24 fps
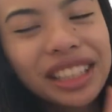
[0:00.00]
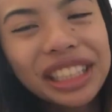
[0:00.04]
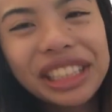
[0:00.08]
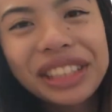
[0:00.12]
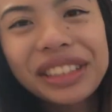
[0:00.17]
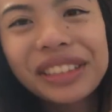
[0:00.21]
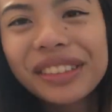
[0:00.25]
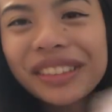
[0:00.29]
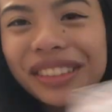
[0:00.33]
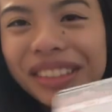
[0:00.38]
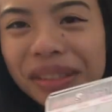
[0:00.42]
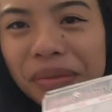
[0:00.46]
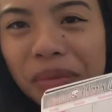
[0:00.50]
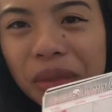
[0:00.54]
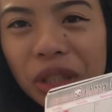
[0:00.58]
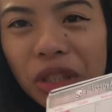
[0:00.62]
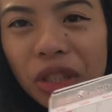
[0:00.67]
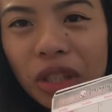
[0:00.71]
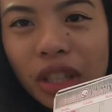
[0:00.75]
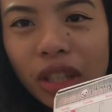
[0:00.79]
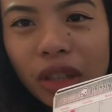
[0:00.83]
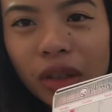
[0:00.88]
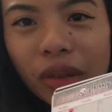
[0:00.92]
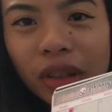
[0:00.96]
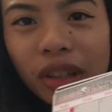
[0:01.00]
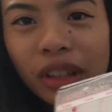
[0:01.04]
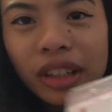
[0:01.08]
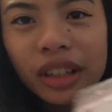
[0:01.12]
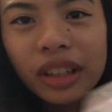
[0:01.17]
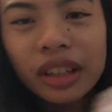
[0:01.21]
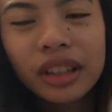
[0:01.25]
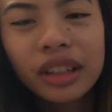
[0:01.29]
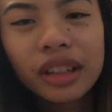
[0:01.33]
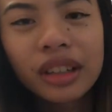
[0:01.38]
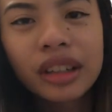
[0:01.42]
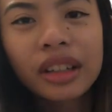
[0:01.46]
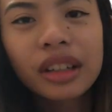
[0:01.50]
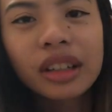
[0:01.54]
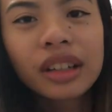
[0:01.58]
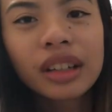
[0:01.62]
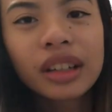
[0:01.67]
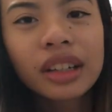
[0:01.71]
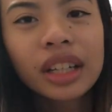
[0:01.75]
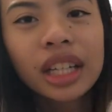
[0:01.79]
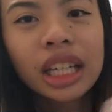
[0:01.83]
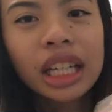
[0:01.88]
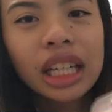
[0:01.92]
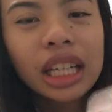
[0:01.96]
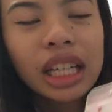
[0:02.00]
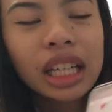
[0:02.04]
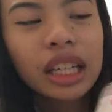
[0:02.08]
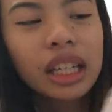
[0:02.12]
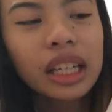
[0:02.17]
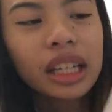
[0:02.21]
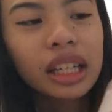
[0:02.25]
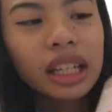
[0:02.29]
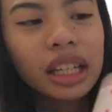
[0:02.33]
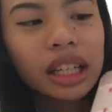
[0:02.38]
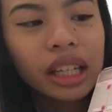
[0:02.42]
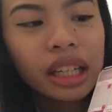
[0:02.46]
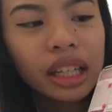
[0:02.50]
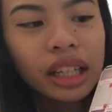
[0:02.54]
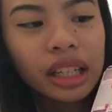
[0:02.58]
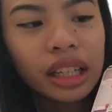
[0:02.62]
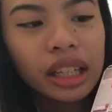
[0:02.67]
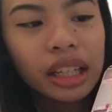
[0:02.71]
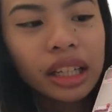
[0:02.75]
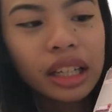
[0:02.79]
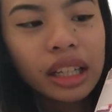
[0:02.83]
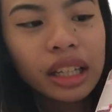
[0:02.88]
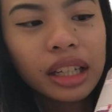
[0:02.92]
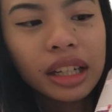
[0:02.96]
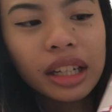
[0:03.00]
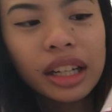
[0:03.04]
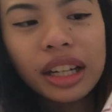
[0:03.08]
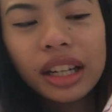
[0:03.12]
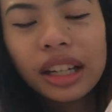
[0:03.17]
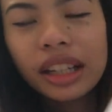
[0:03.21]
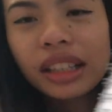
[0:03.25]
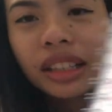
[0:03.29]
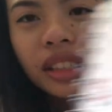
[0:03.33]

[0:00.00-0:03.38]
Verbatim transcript: so it looks much cuter. And yeah,